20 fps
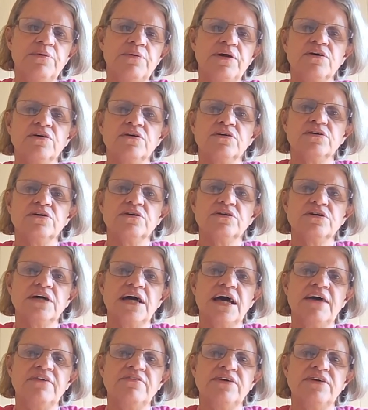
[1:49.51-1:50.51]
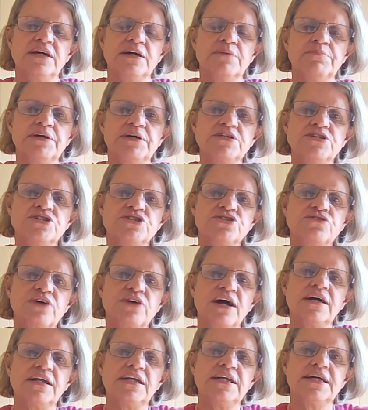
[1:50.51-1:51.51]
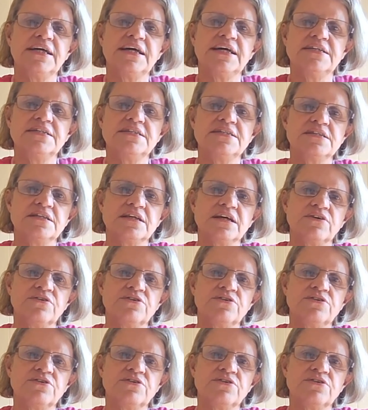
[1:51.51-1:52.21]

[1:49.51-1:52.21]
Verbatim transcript: we are having a big struggle against